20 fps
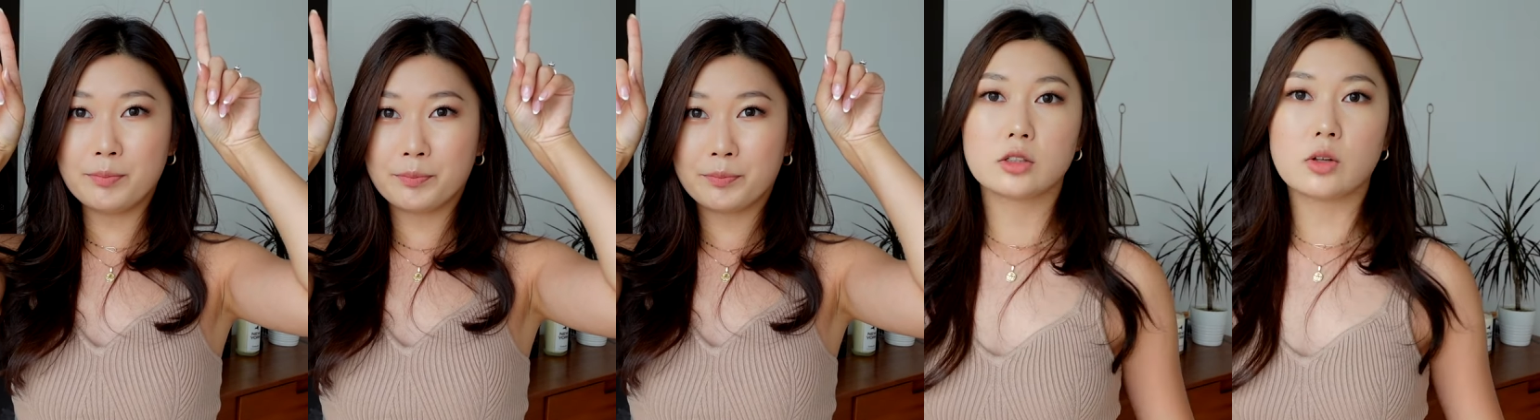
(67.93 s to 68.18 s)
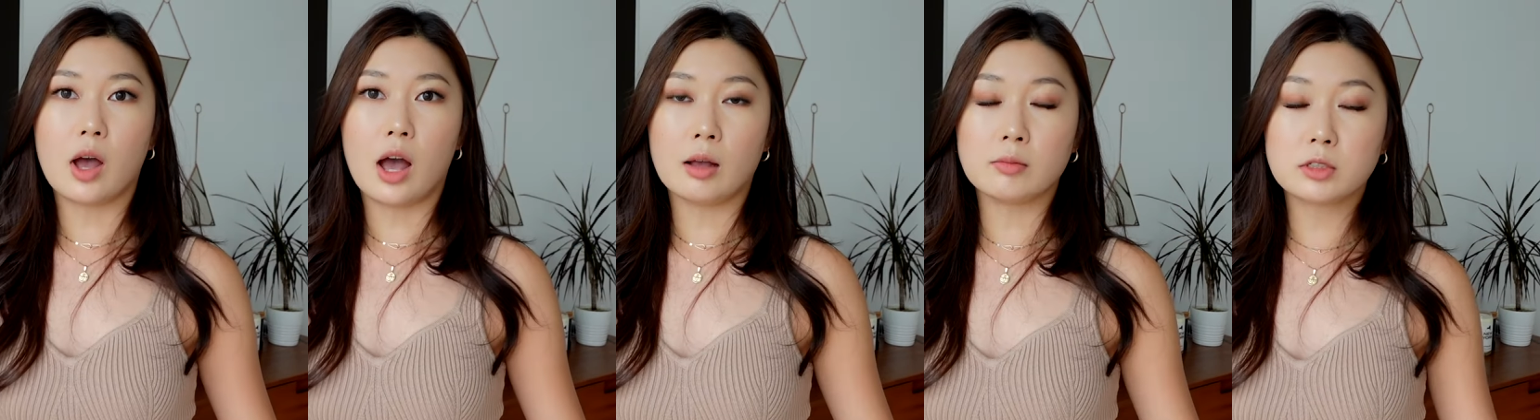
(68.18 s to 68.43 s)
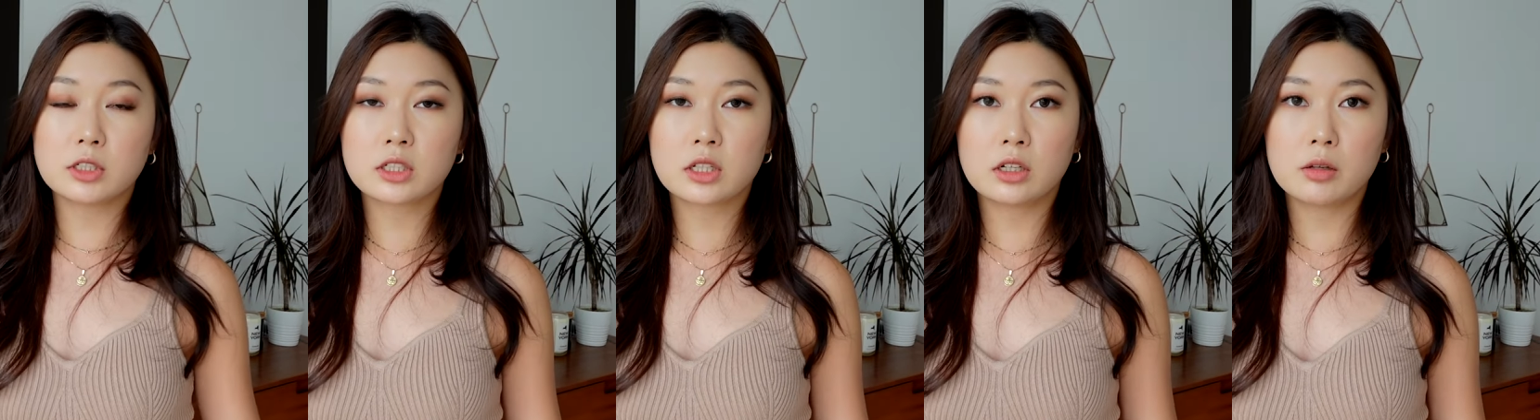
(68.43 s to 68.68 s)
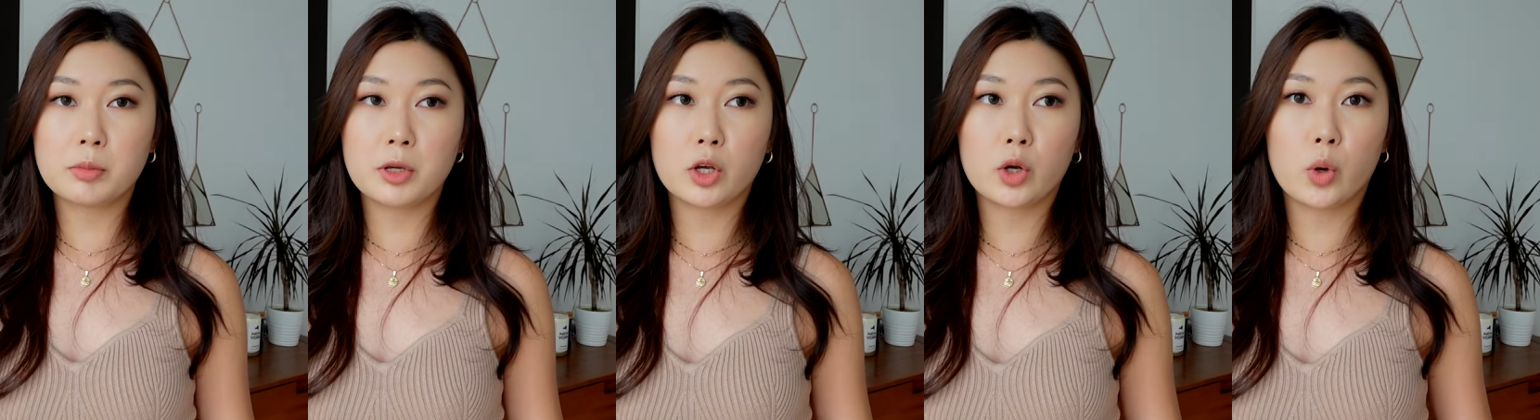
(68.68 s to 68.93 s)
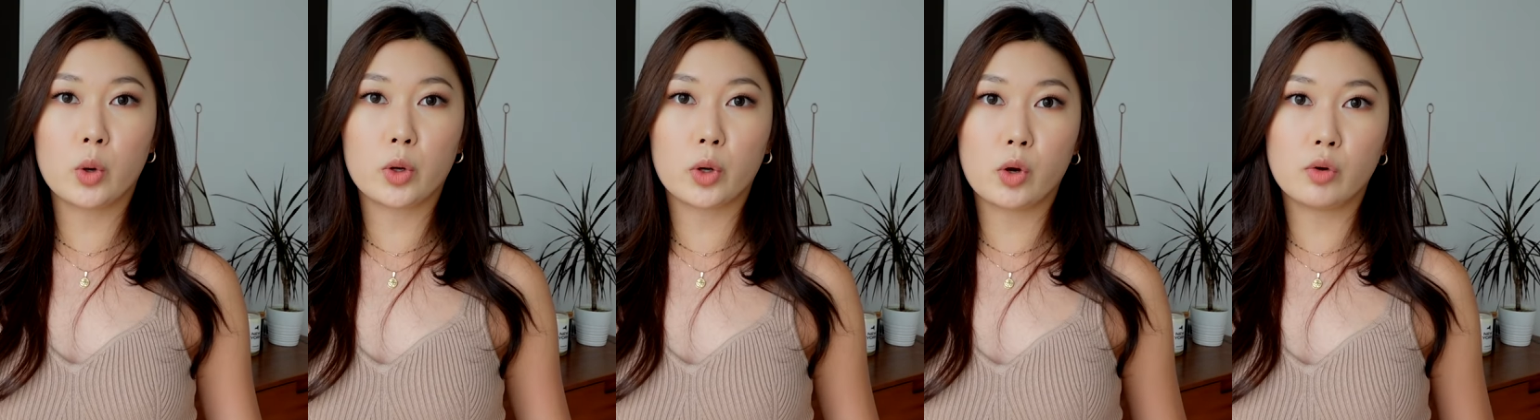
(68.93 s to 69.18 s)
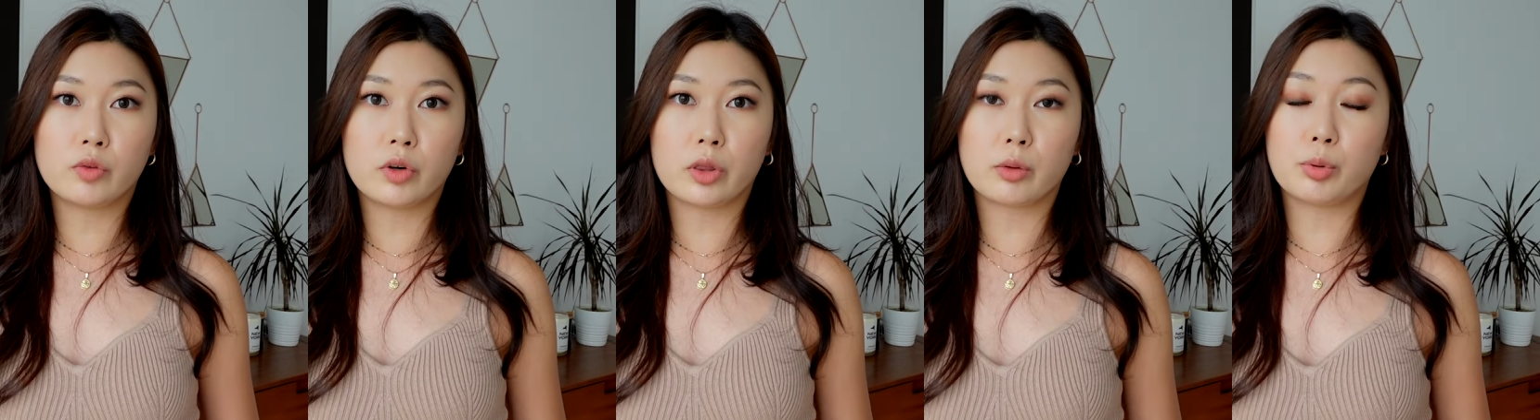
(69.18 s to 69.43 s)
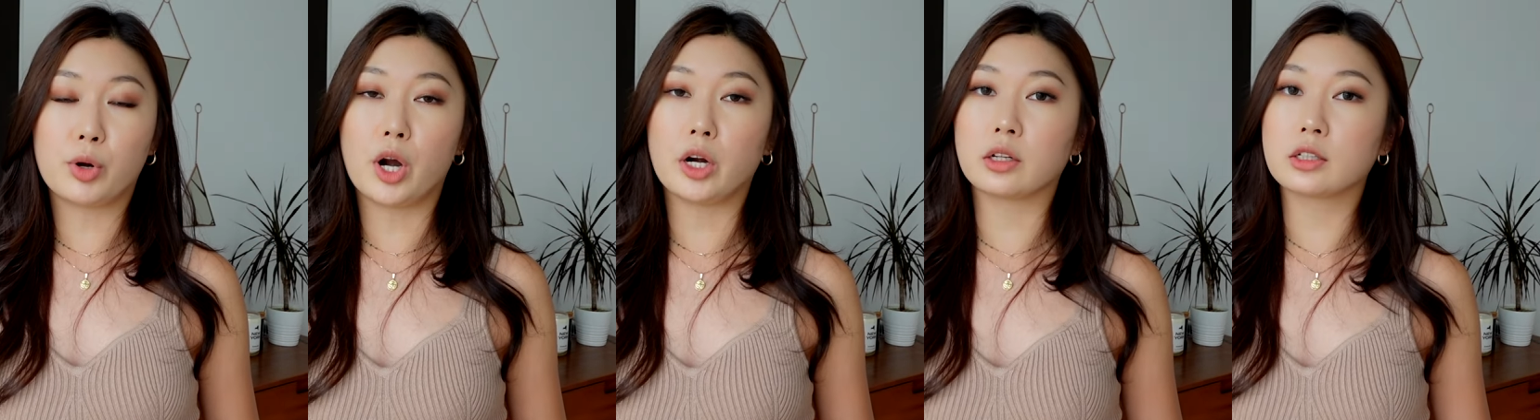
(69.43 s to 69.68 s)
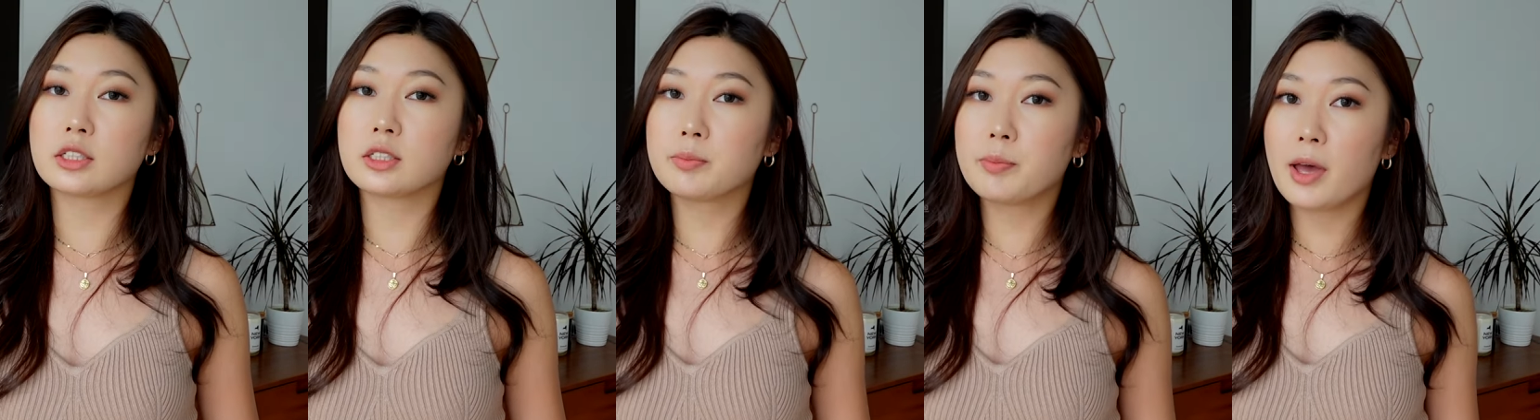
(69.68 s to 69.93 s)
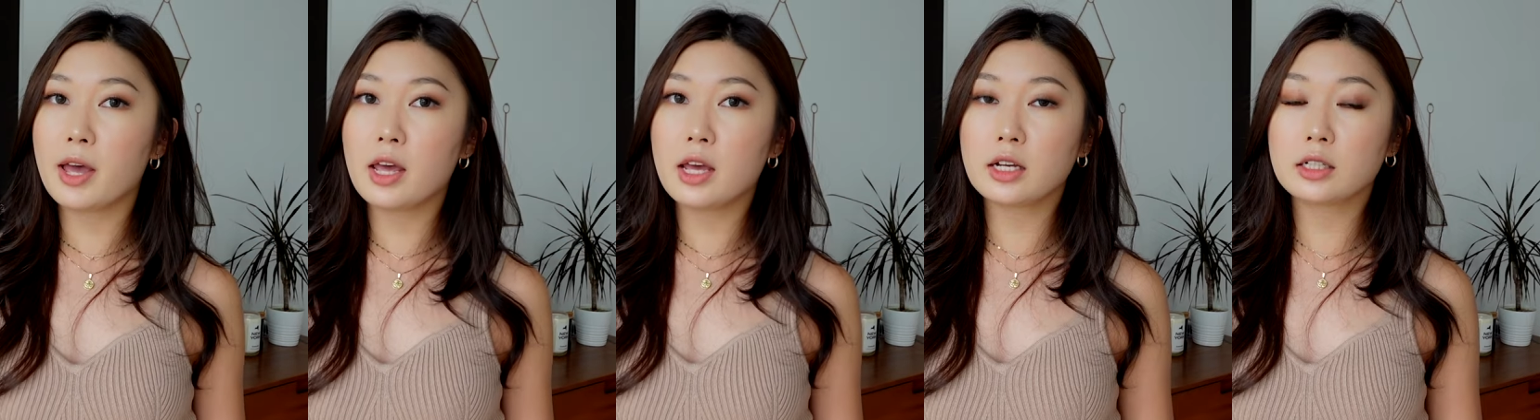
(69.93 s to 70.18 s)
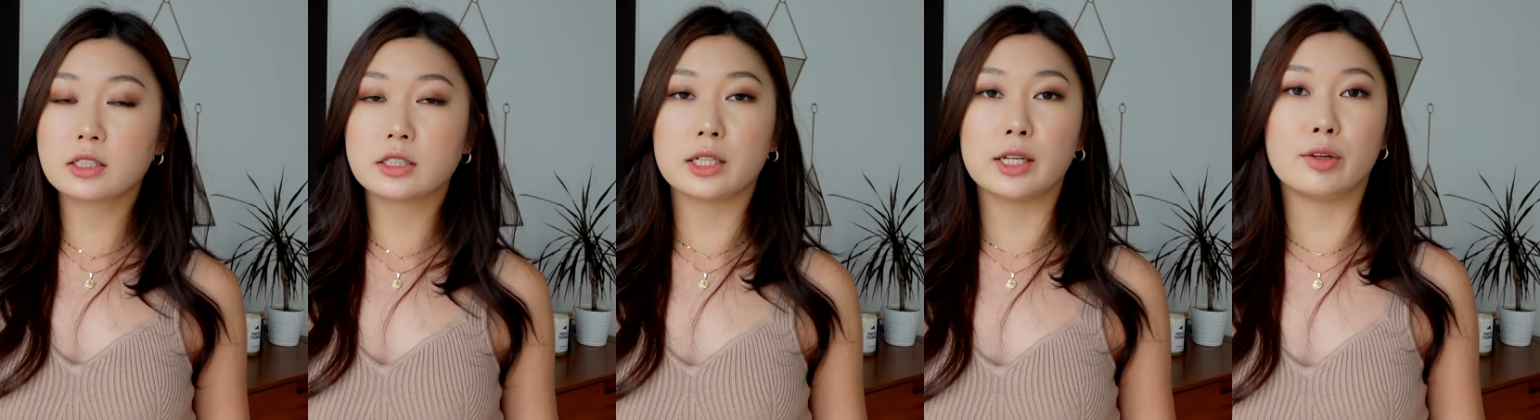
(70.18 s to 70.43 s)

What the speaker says: So I'm just going to be going over the product specs